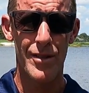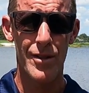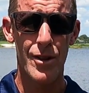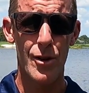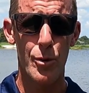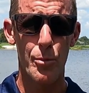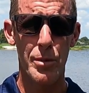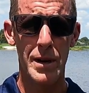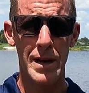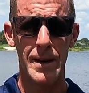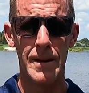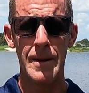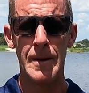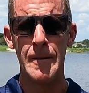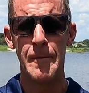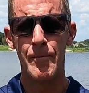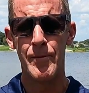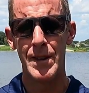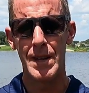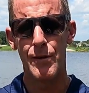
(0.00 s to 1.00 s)
a little bit.
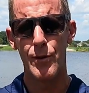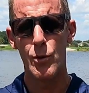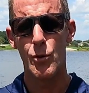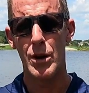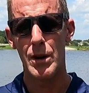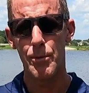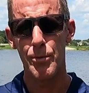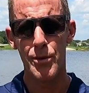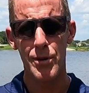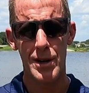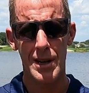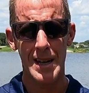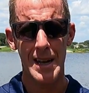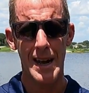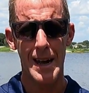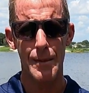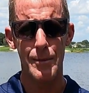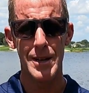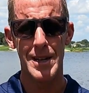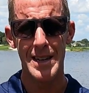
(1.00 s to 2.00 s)
If you want to put a
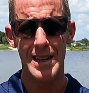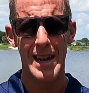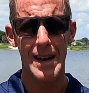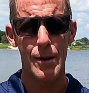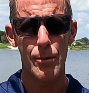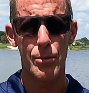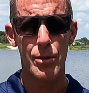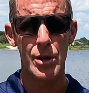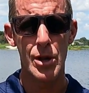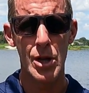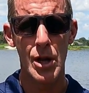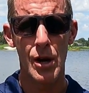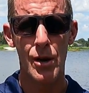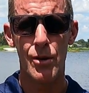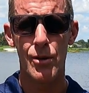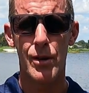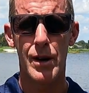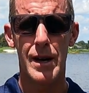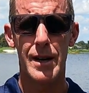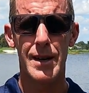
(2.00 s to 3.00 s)
comment down
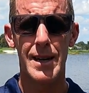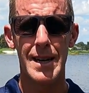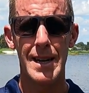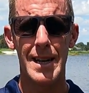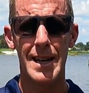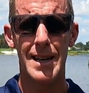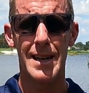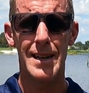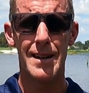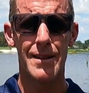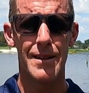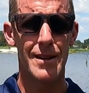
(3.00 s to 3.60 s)
below on any